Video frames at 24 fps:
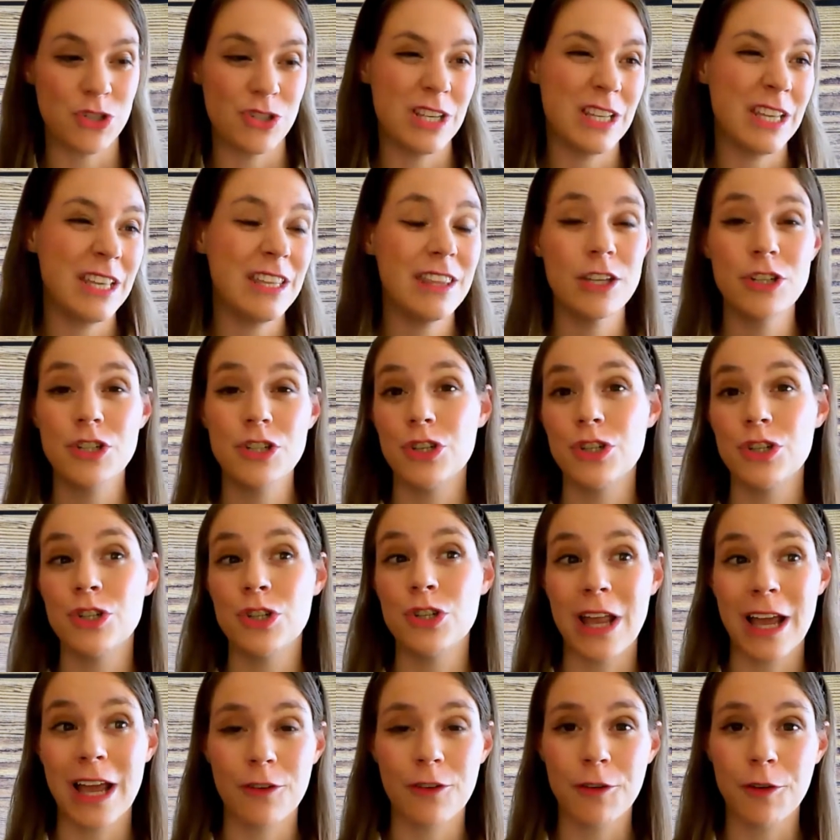Either due to
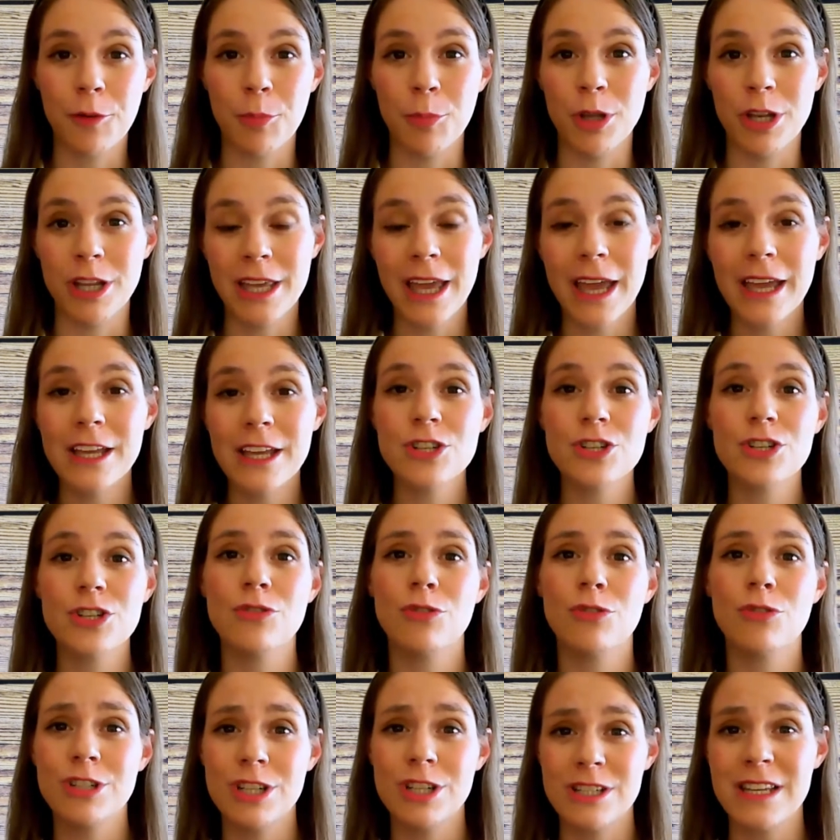lack of communication
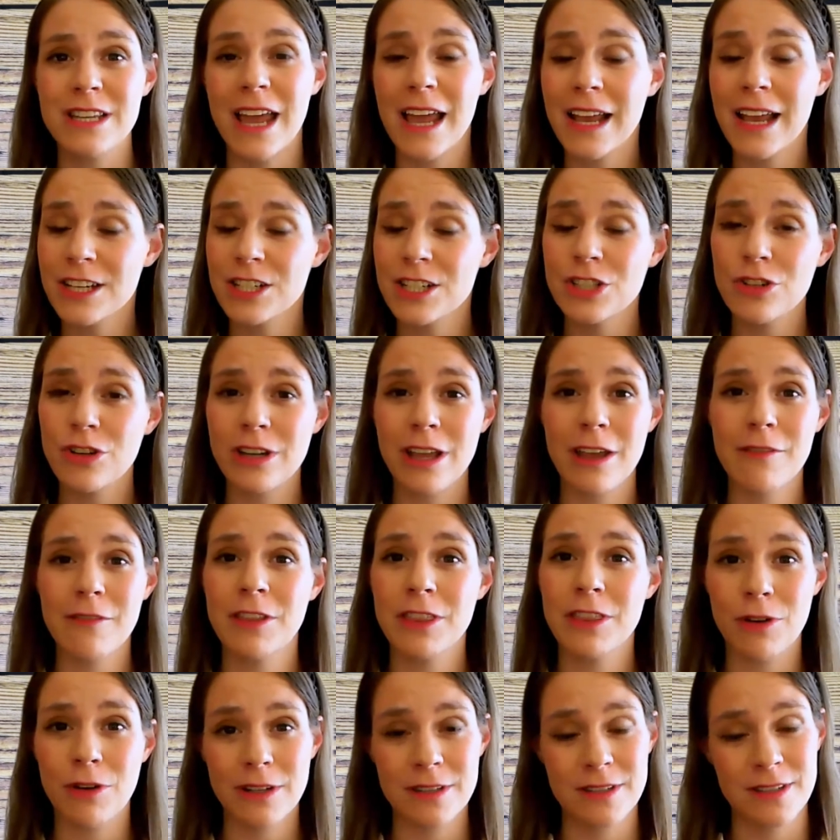or just actually not
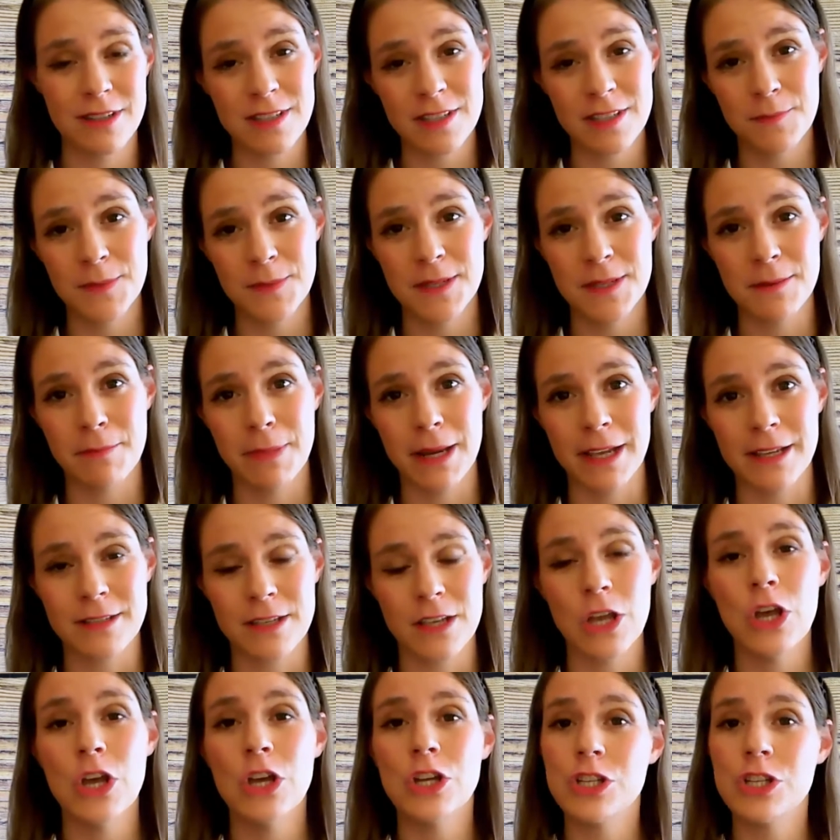having the right systems in place